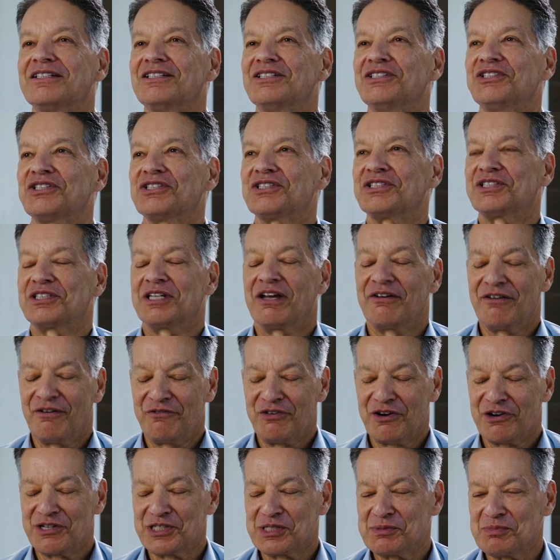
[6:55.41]
just a
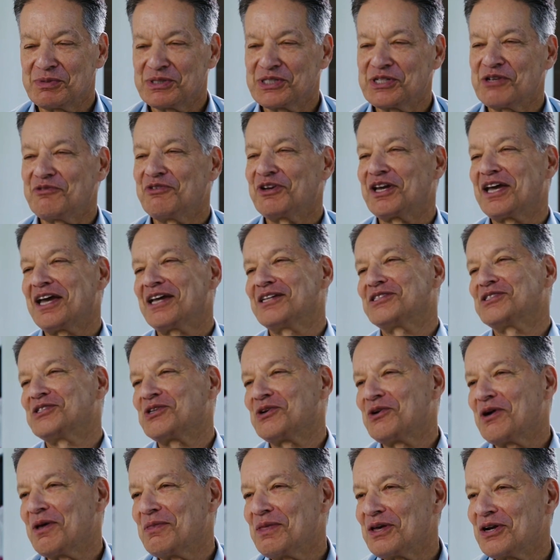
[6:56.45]
very specific
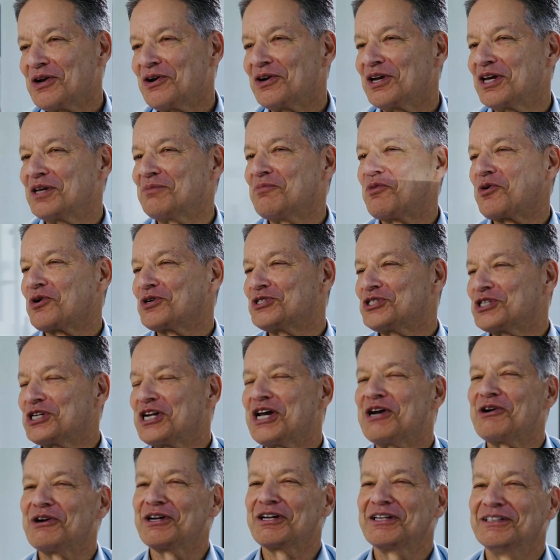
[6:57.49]
answer, and then I'll get more
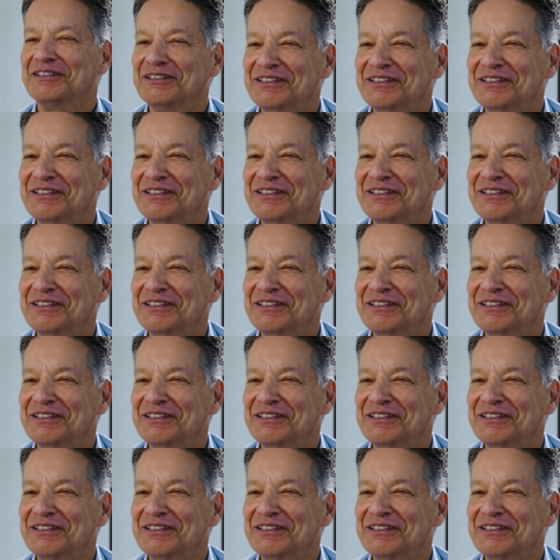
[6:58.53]
generic.